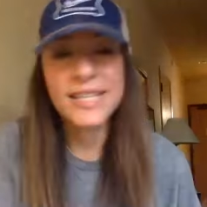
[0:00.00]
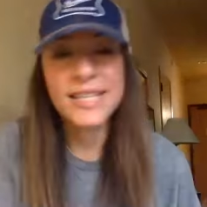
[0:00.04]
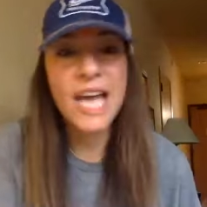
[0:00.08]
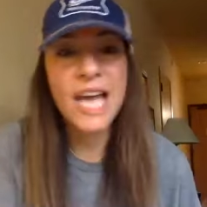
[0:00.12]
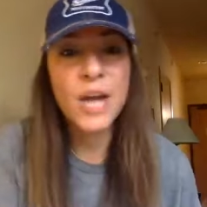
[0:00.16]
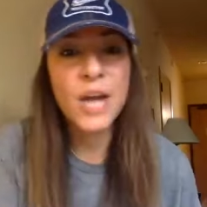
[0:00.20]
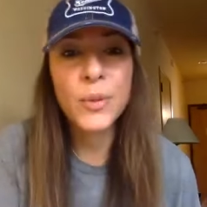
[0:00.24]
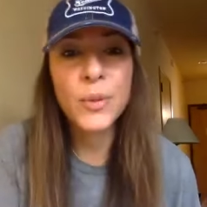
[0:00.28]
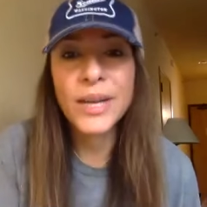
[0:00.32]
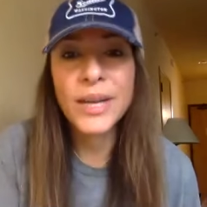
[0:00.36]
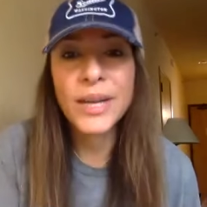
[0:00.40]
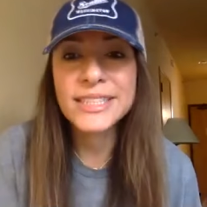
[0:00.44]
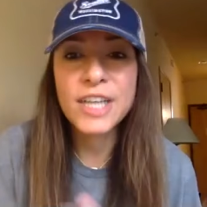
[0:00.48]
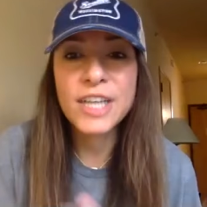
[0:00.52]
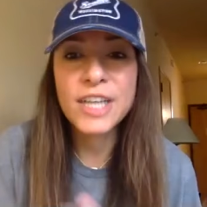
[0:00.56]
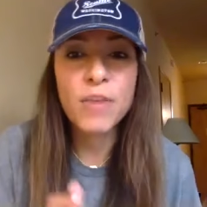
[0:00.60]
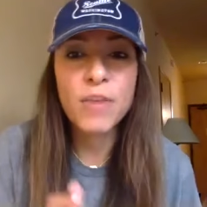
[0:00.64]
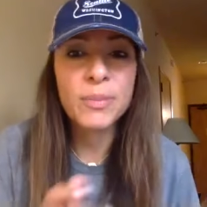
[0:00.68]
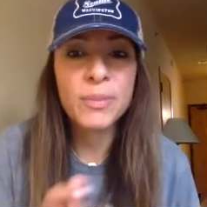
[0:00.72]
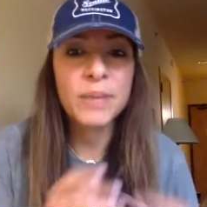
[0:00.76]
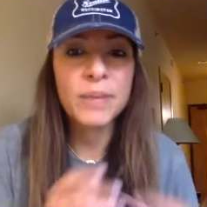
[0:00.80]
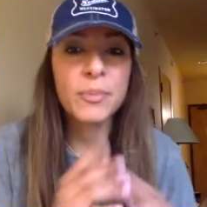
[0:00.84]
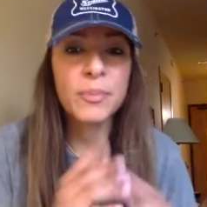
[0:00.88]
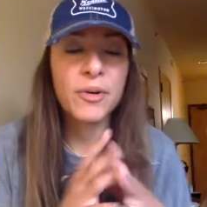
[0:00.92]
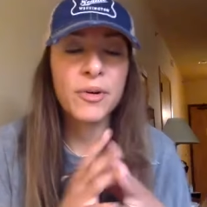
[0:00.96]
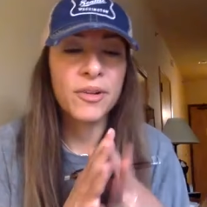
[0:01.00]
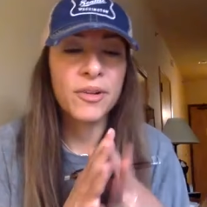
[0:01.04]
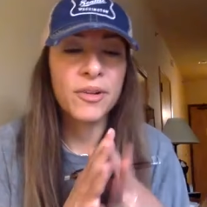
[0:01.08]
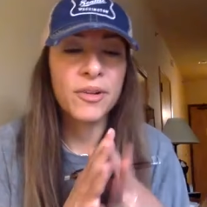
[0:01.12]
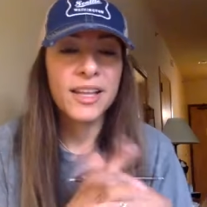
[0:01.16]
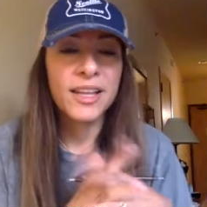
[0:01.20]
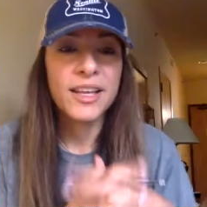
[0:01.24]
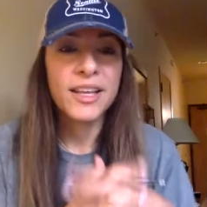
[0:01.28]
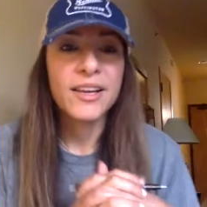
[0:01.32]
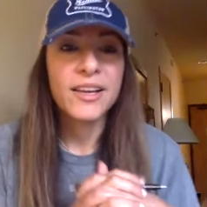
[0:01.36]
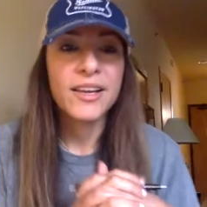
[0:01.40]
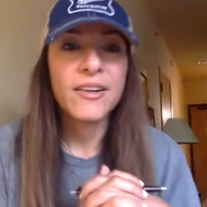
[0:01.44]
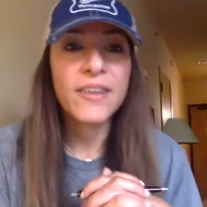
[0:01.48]
How do I tell people?
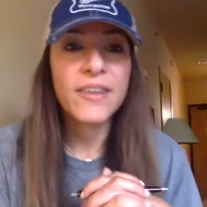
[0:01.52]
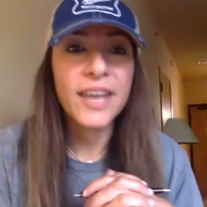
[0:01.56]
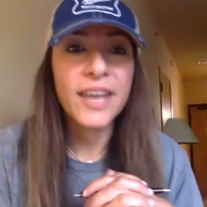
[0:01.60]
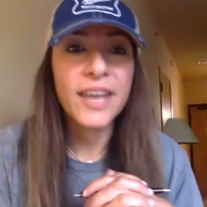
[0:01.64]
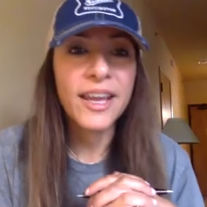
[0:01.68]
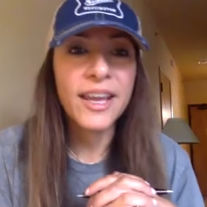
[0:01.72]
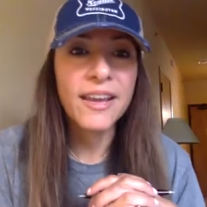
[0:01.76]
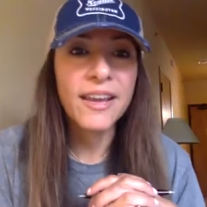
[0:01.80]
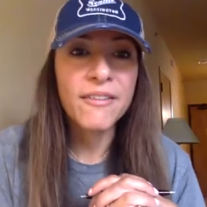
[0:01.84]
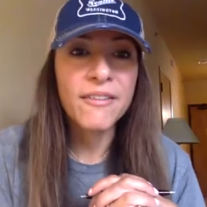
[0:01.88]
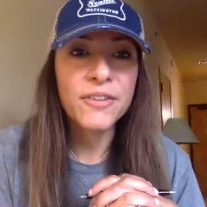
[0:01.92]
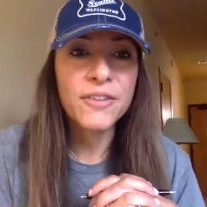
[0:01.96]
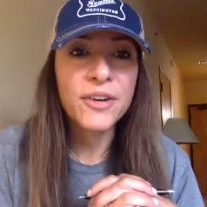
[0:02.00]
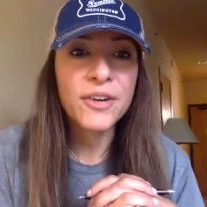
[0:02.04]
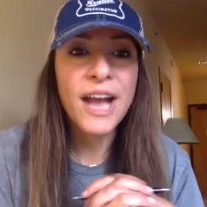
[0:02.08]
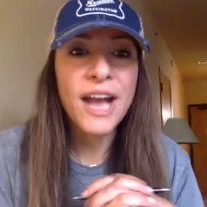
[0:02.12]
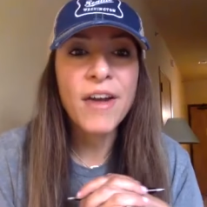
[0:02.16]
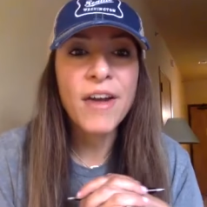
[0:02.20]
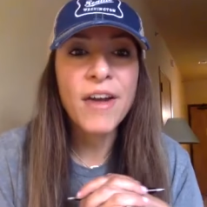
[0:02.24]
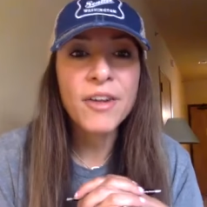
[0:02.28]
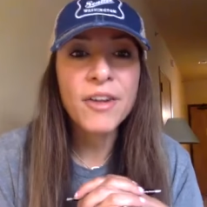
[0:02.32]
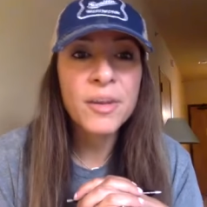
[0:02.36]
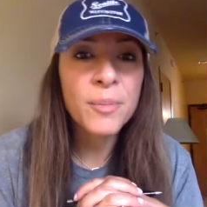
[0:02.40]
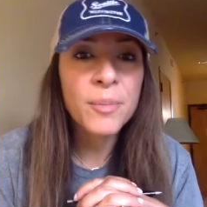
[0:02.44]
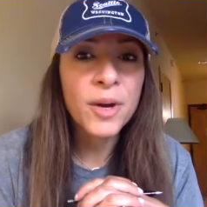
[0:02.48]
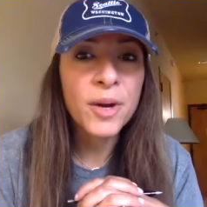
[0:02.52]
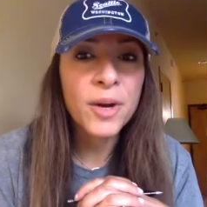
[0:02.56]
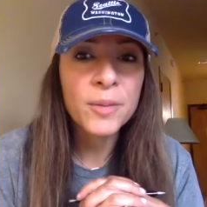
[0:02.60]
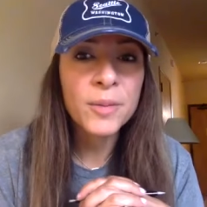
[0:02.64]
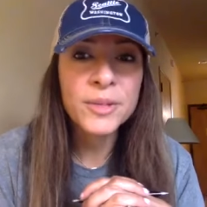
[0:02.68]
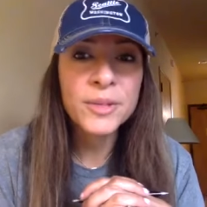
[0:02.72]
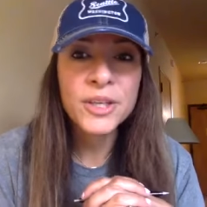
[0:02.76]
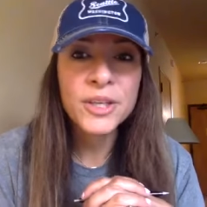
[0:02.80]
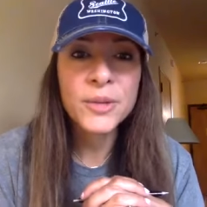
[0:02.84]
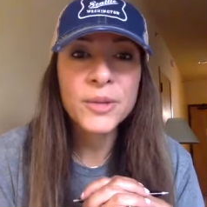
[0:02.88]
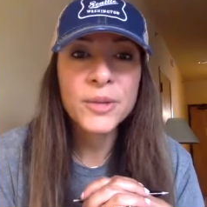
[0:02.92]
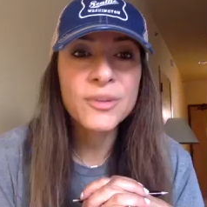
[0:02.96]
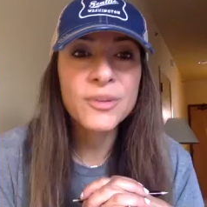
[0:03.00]
Okay, if you're out at a
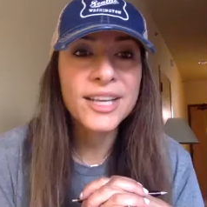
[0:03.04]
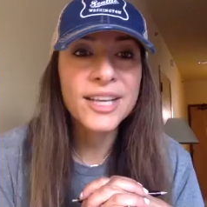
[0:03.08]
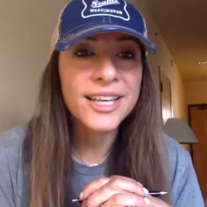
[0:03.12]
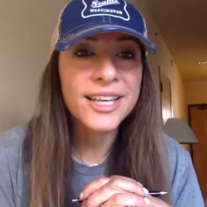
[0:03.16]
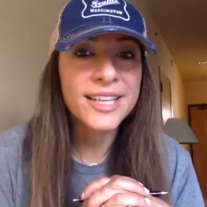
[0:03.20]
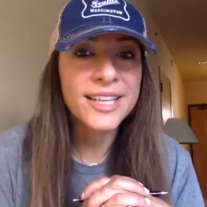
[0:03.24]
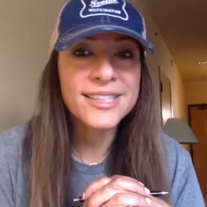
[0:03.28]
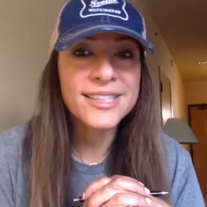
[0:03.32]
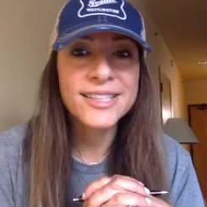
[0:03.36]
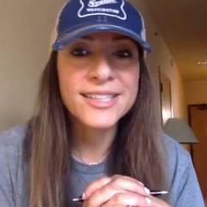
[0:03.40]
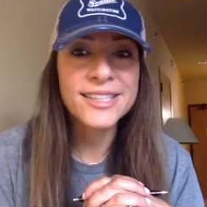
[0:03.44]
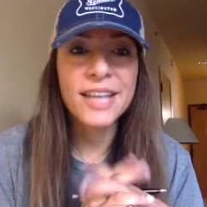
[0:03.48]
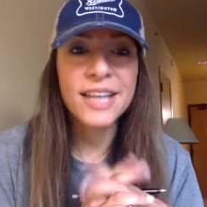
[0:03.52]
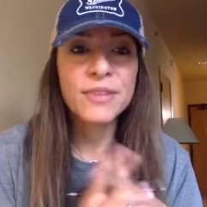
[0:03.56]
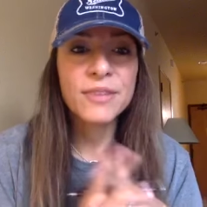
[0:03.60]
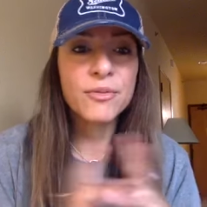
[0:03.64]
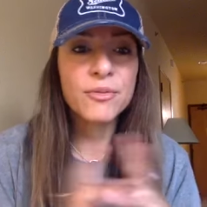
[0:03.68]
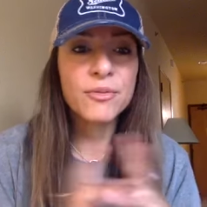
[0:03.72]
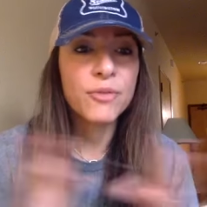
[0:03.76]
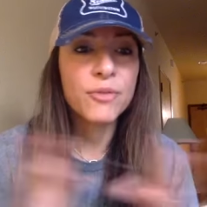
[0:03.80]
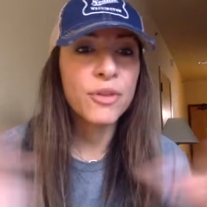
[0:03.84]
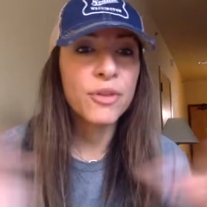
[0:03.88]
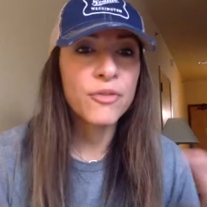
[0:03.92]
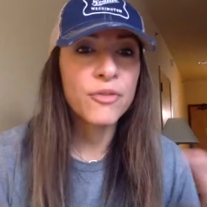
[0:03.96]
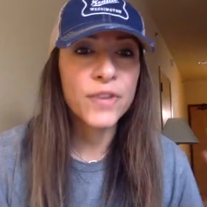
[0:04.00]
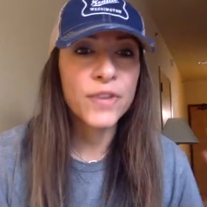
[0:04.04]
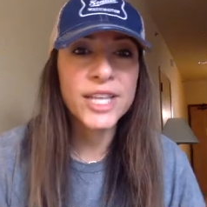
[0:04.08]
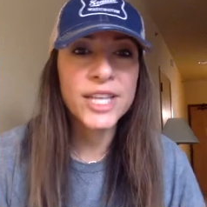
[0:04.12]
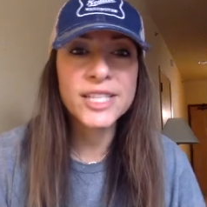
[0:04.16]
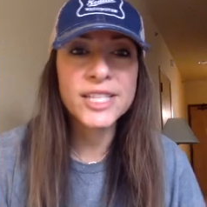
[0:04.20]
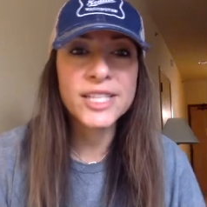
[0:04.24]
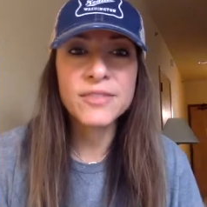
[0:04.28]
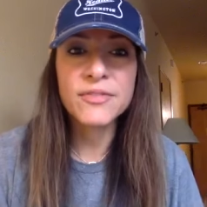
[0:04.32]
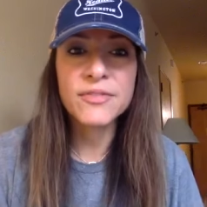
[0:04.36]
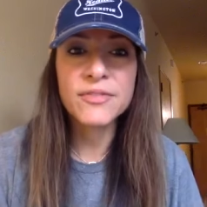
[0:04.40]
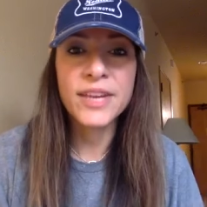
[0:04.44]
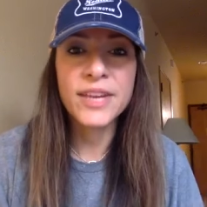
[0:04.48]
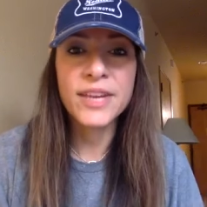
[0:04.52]
barbecue, like I said, with
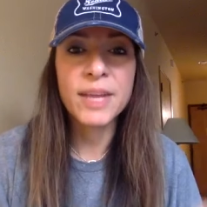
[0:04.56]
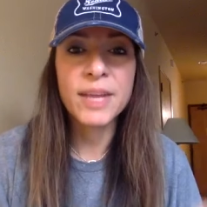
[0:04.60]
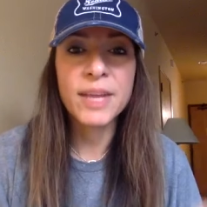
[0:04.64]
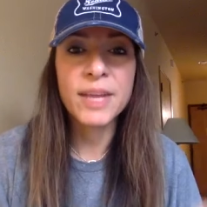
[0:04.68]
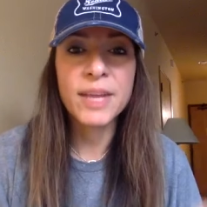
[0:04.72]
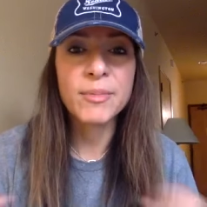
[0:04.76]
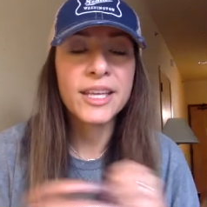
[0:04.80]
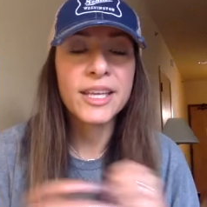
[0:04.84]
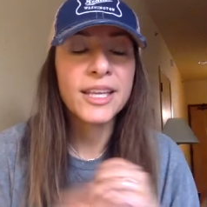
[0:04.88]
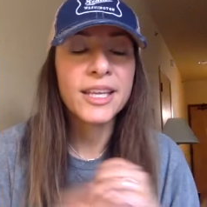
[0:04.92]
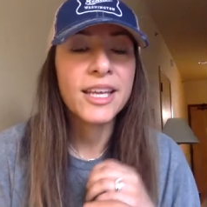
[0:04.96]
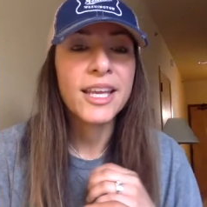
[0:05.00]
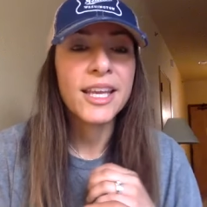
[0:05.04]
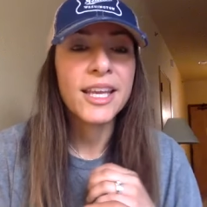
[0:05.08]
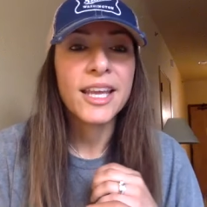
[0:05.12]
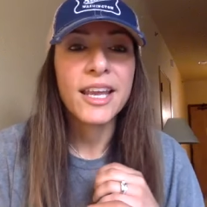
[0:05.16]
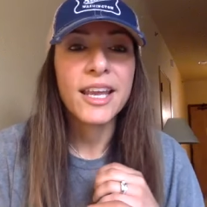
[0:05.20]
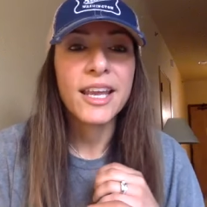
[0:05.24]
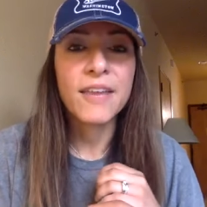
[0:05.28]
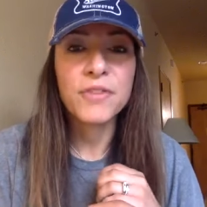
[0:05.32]
friends and family,